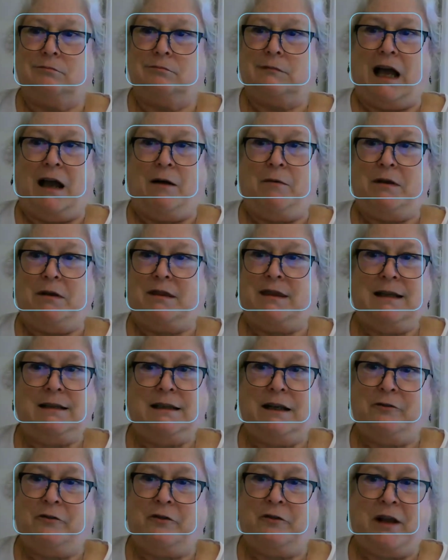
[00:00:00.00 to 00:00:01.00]
I would think
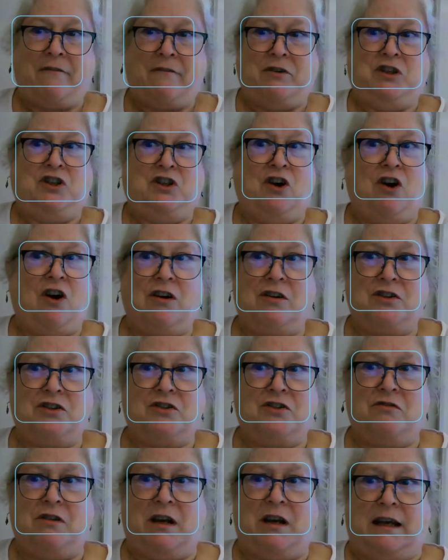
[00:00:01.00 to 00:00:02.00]
that it would have a dark
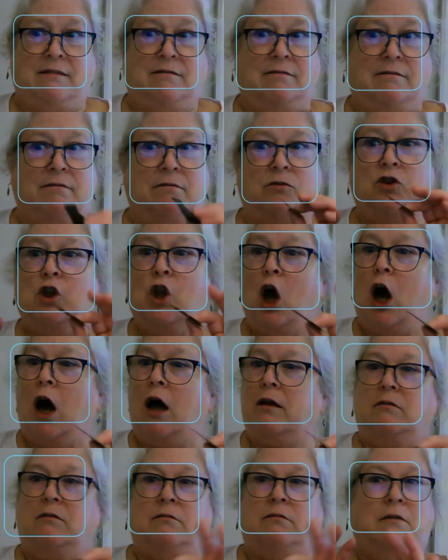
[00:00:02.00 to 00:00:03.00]
streak.
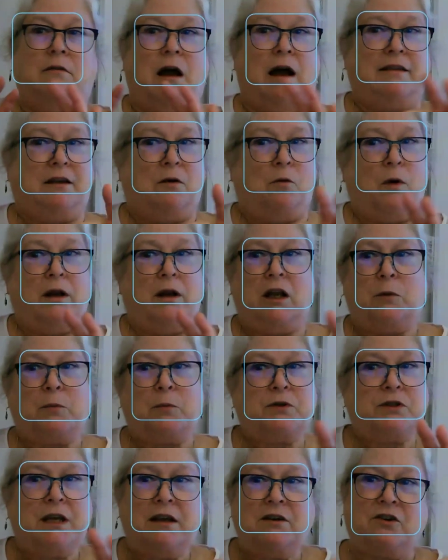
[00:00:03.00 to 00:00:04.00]
Not that
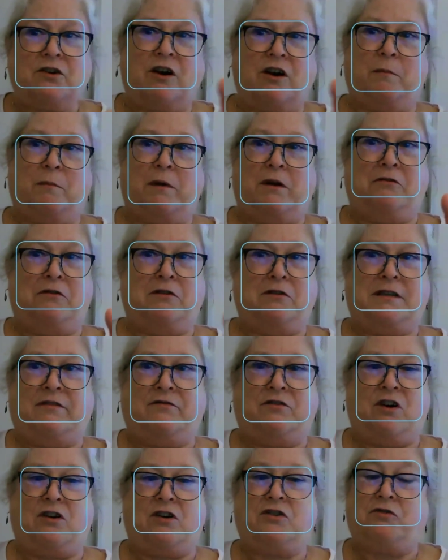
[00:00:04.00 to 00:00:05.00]
100% dark minerals have
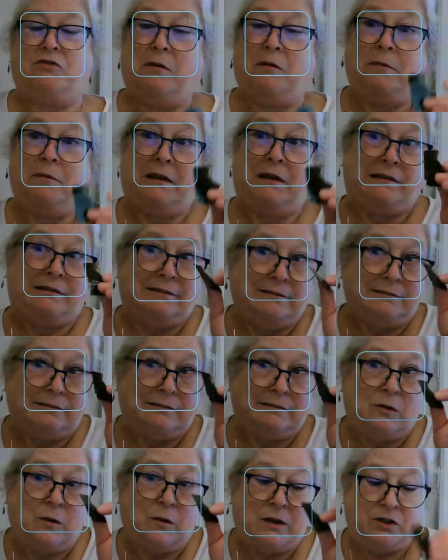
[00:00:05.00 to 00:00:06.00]
dark streak with
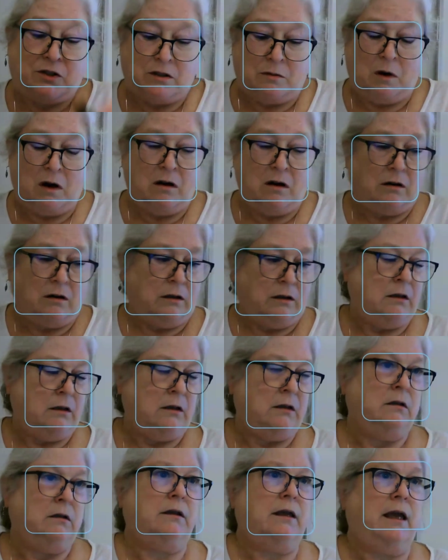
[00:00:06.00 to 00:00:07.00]
question mark.
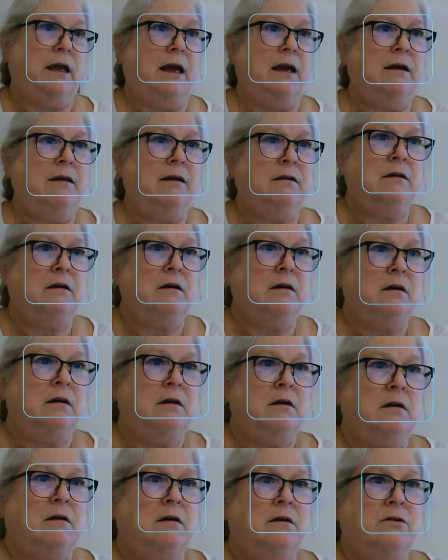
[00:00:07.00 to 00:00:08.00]
Okay.
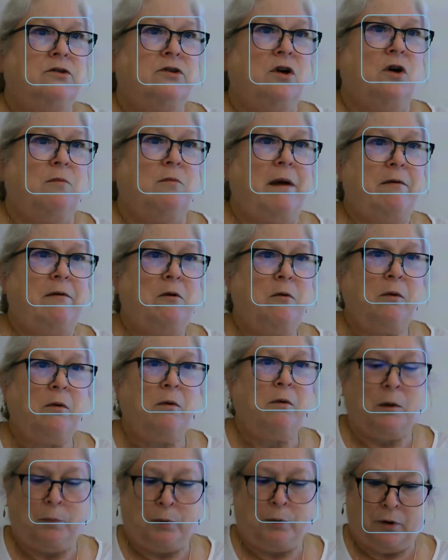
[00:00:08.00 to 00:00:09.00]
So maybe we
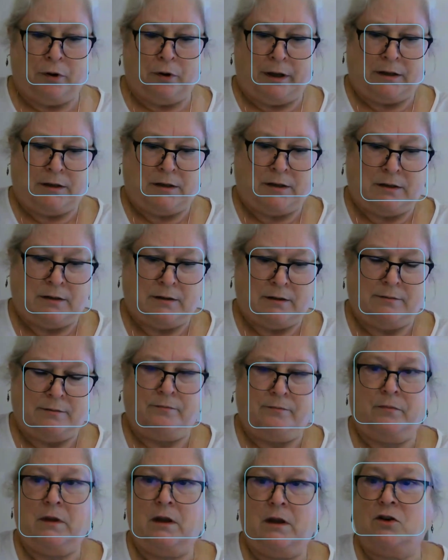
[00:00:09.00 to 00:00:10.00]
want to put
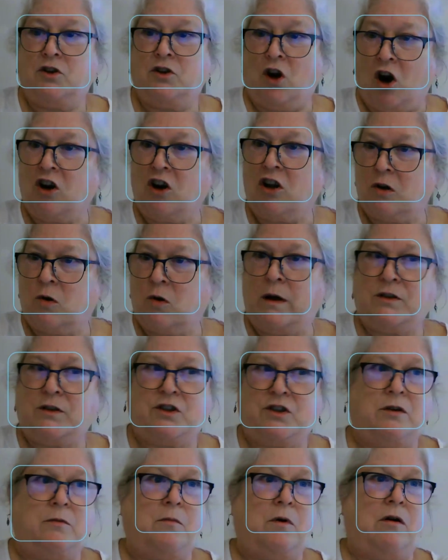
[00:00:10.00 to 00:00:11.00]
dark
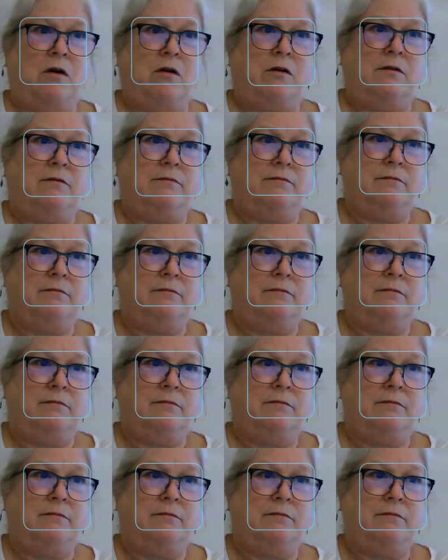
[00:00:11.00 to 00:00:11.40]
question mark.